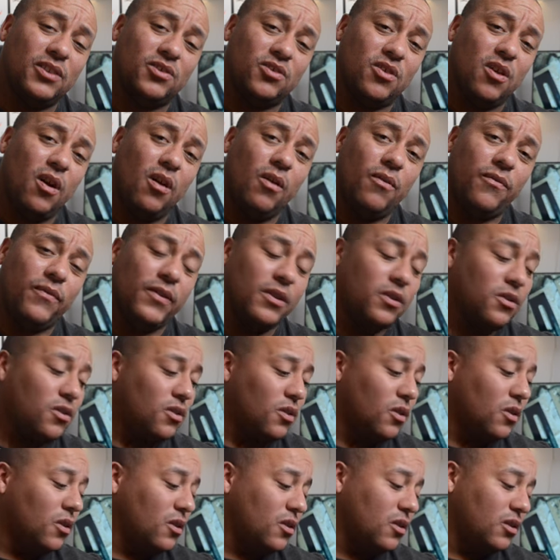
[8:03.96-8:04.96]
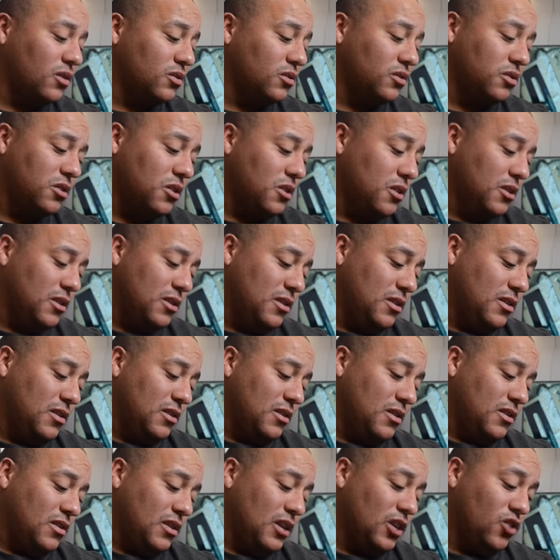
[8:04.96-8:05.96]
called Thincoat, because
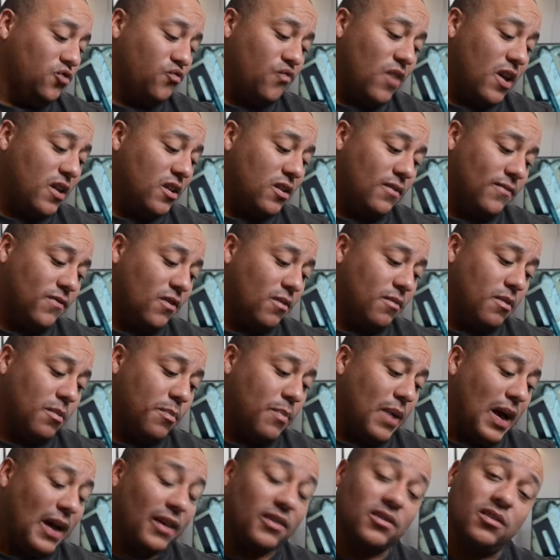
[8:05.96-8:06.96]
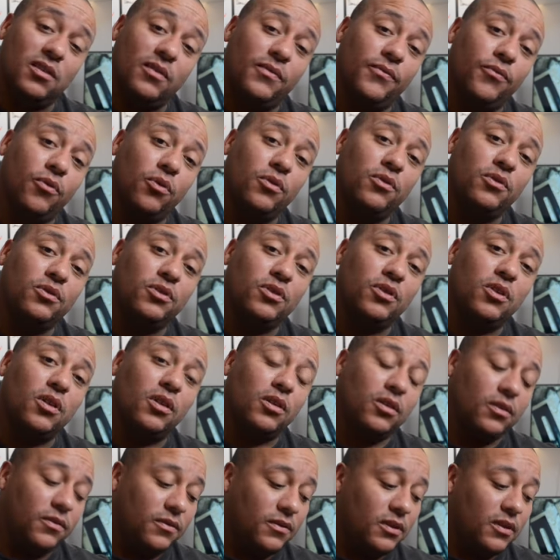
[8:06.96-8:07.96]
it's render from the back to the front. You know,
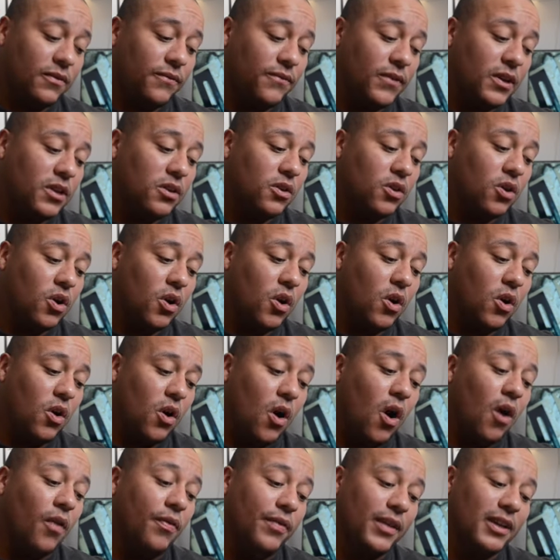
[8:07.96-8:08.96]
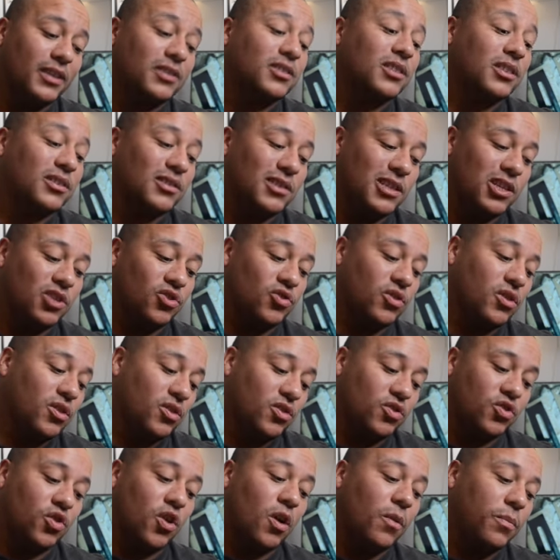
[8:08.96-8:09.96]
the Thincoat on this is literally the
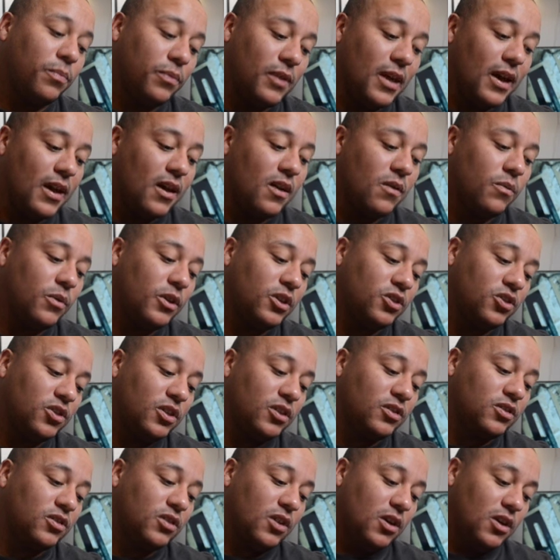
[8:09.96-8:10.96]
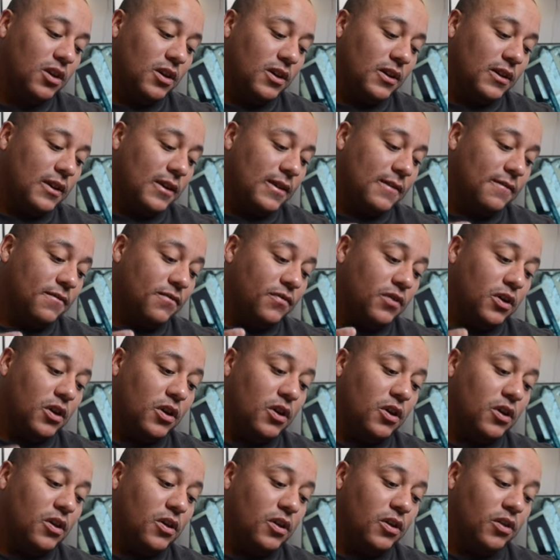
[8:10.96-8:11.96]
top layer, which is
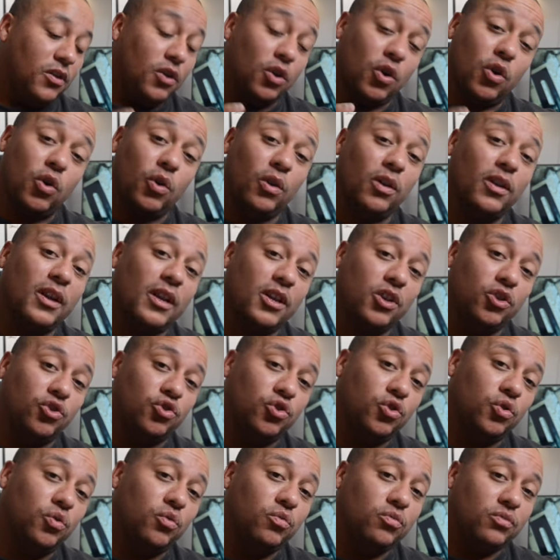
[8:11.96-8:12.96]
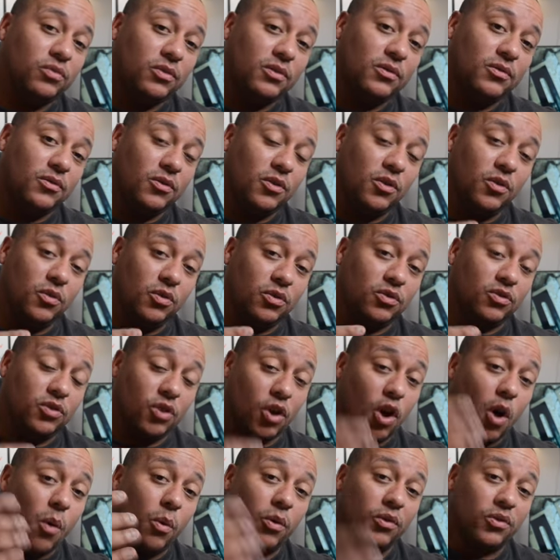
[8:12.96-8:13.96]
the colour that you choose to
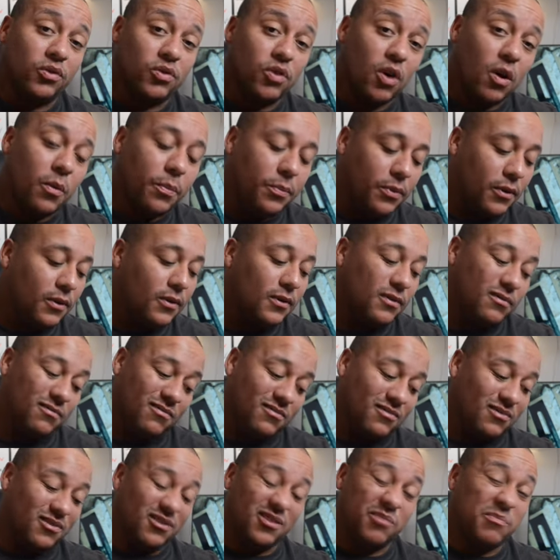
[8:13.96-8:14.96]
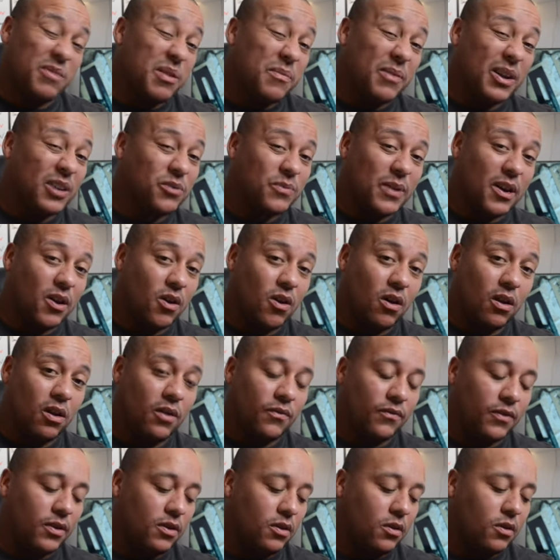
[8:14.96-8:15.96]
go on top. So maybe that's why they call it
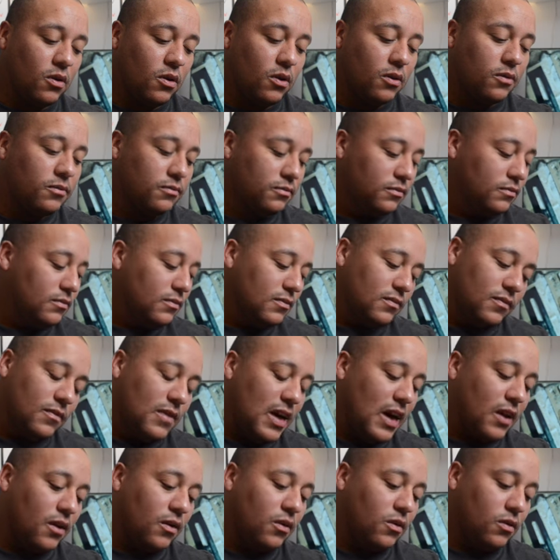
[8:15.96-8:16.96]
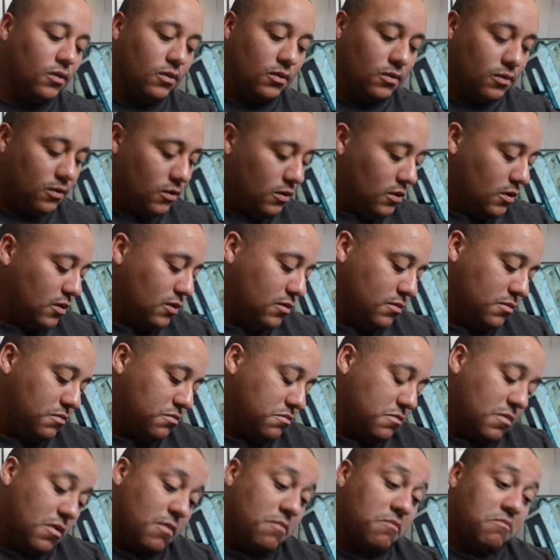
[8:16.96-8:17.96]
Thincoat. I don't know.
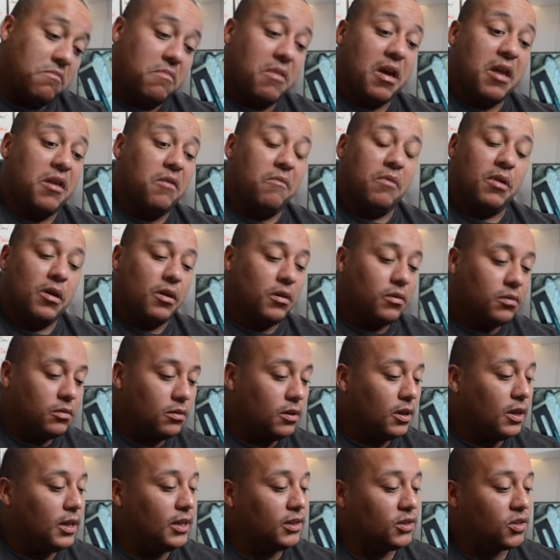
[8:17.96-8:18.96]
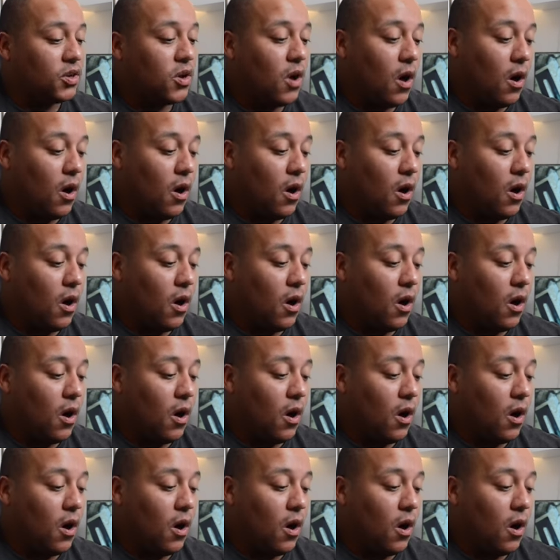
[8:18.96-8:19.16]
Anyway, it's